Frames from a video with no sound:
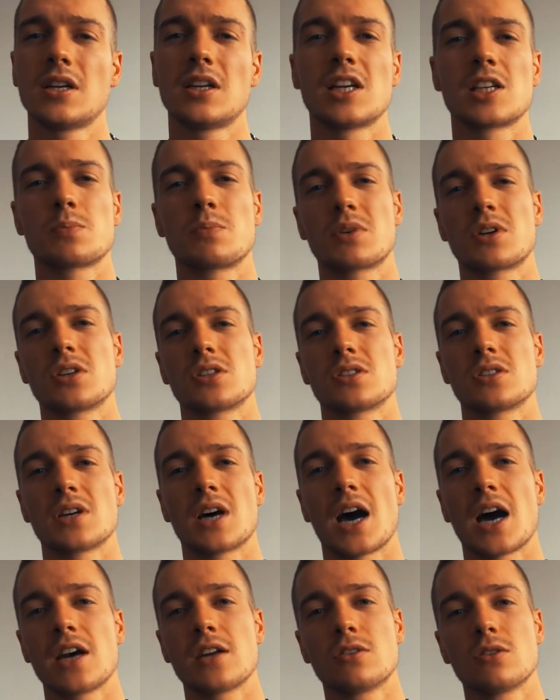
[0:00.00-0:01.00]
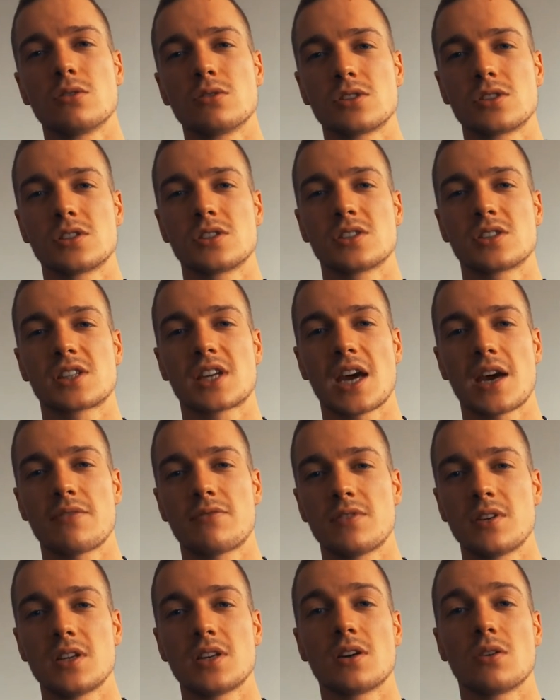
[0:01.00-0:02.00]
That's because of the high dosages of
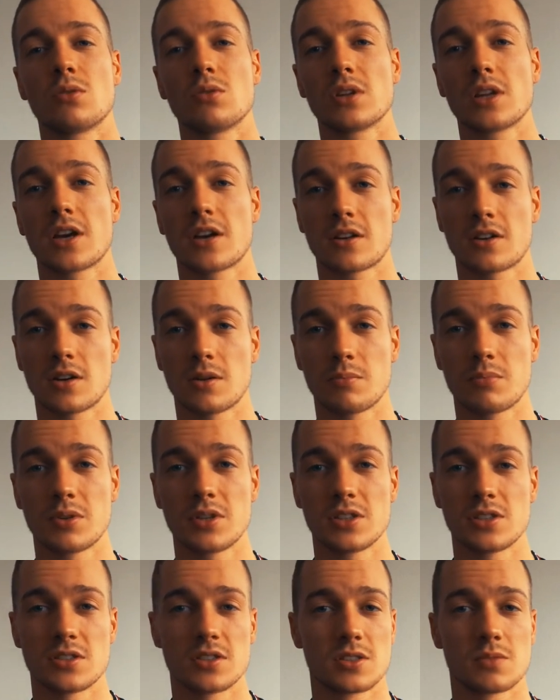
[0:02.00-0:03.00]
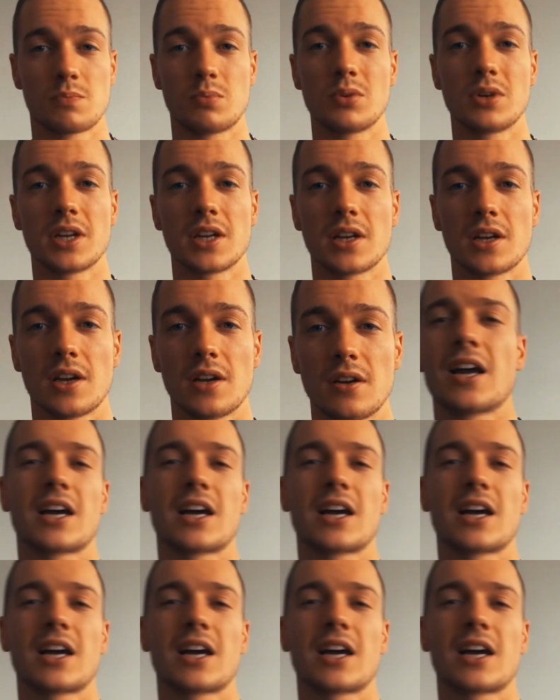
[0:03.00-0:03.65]
caffeine a whole lot of companies just put in there.